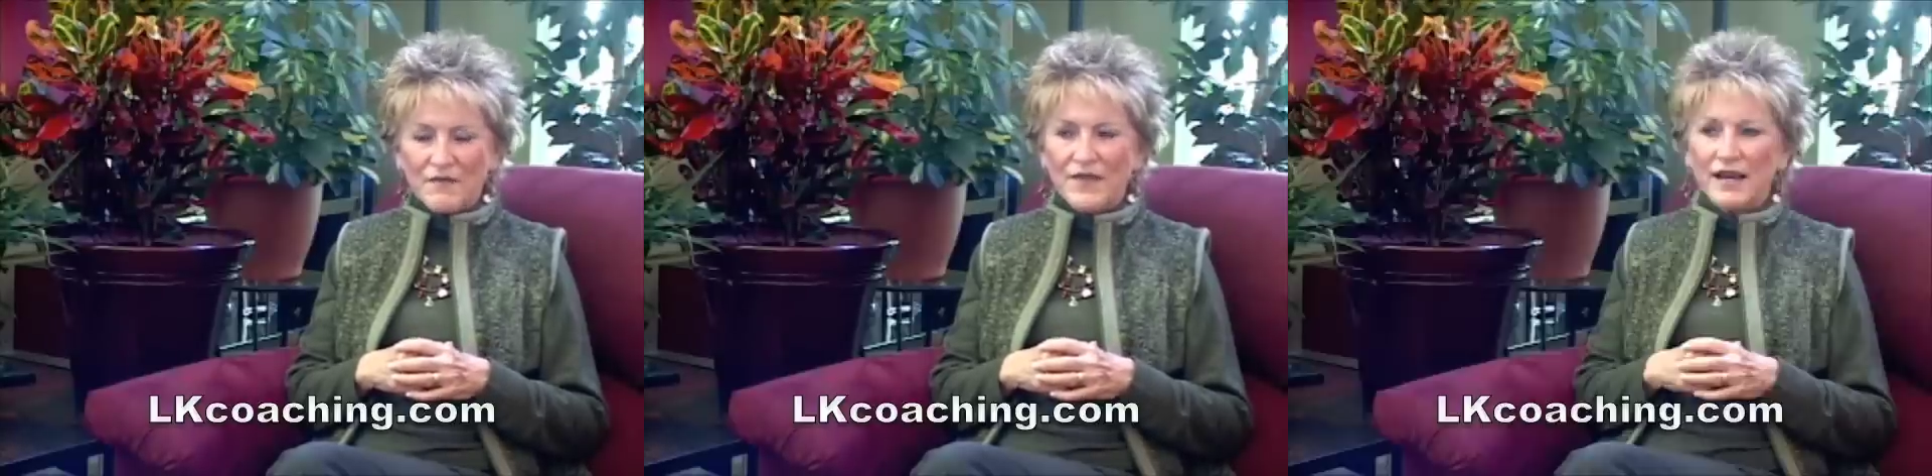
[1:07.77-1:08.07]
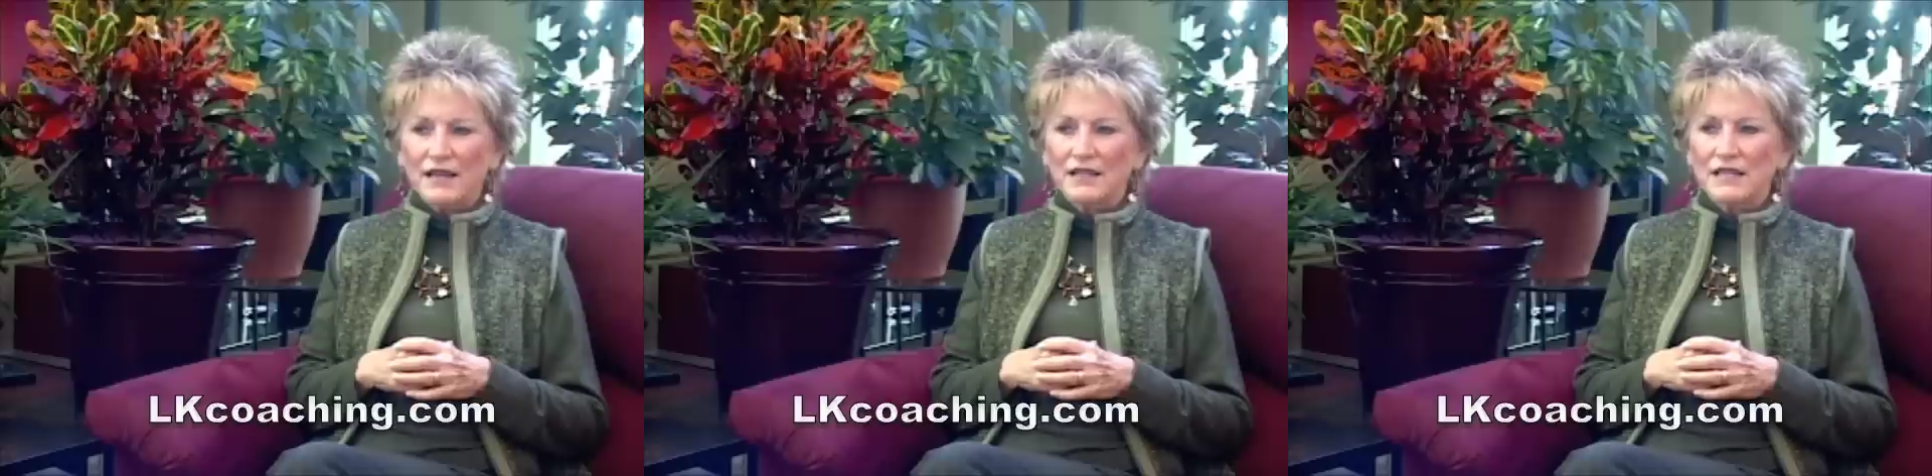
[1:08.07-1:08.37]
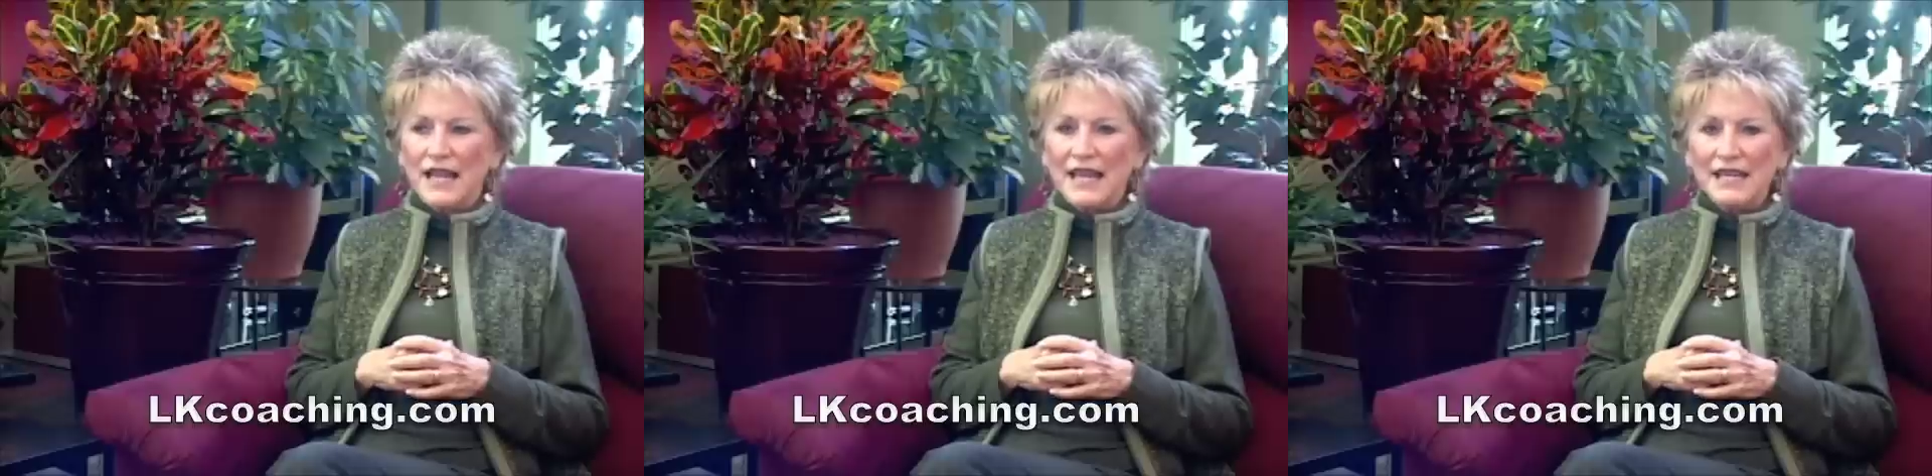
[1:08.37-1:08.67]
that
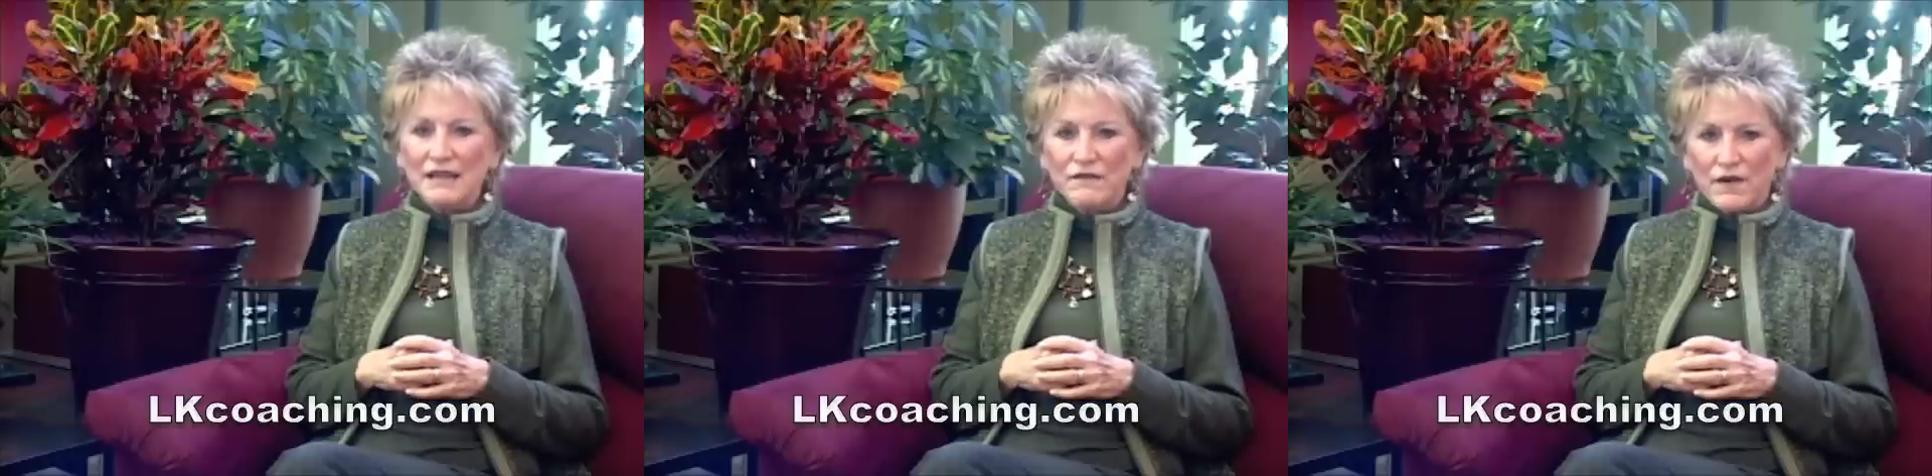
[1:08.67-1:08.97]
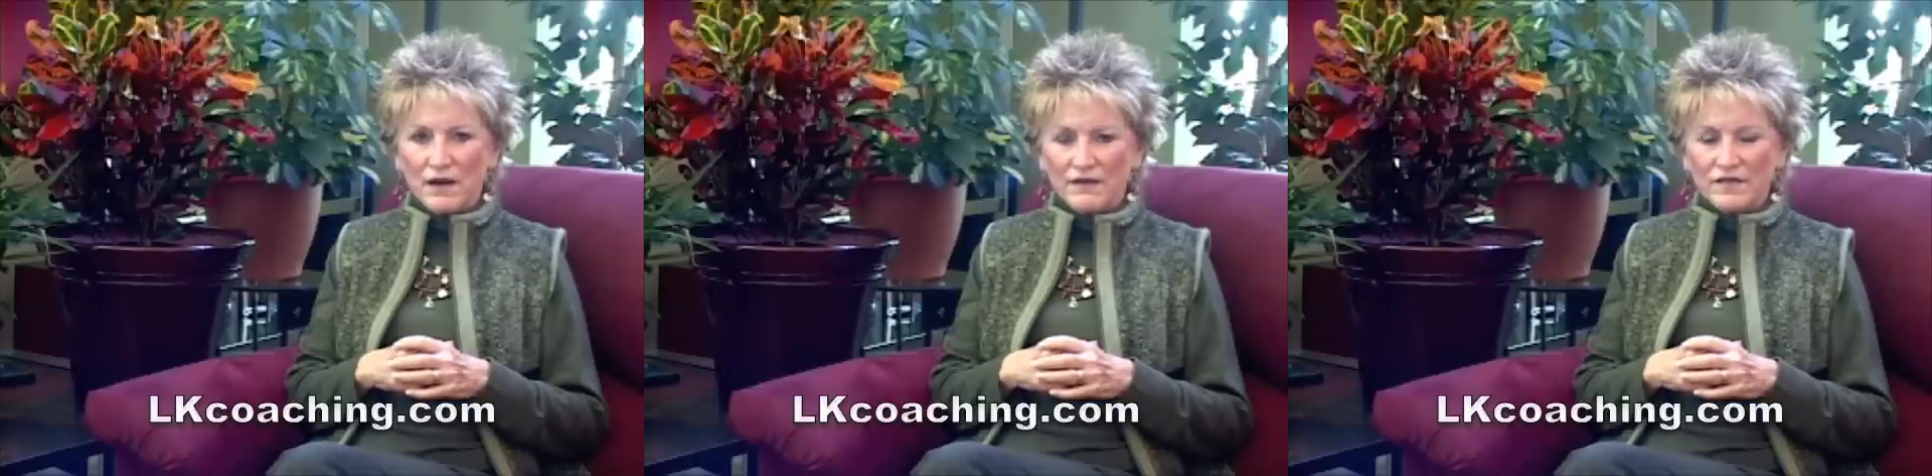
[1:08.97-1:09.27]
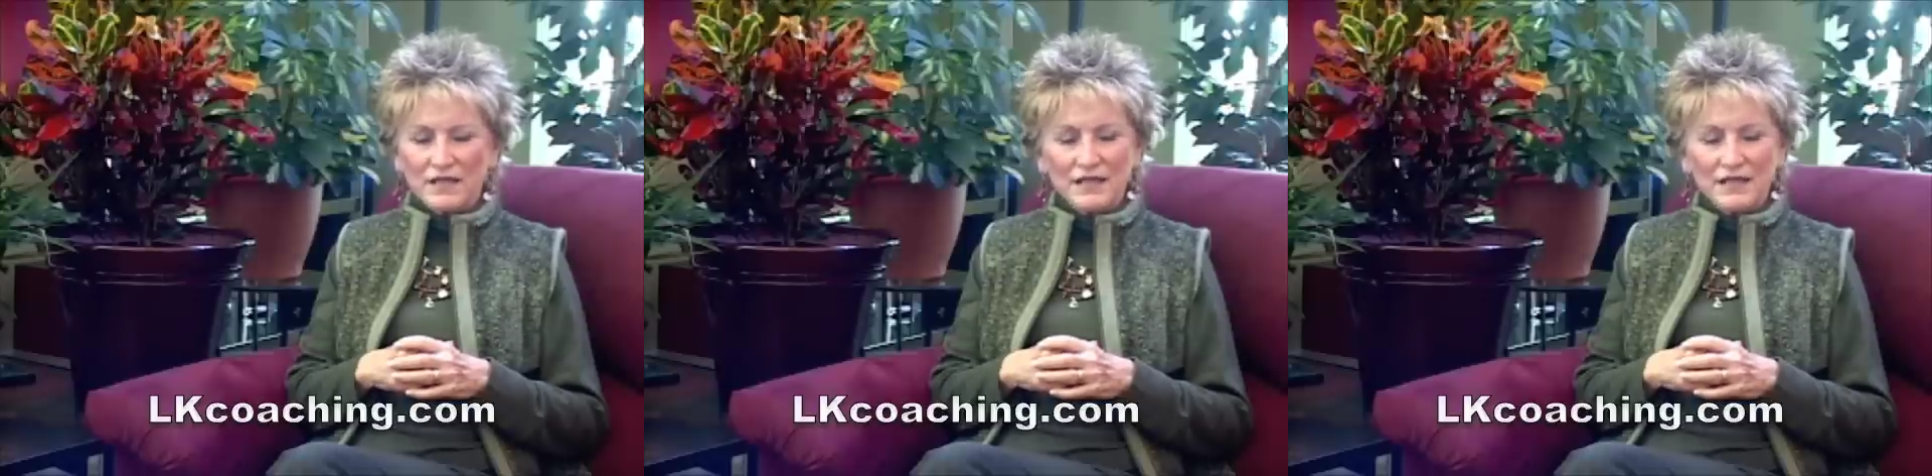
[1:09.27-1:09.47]
85 to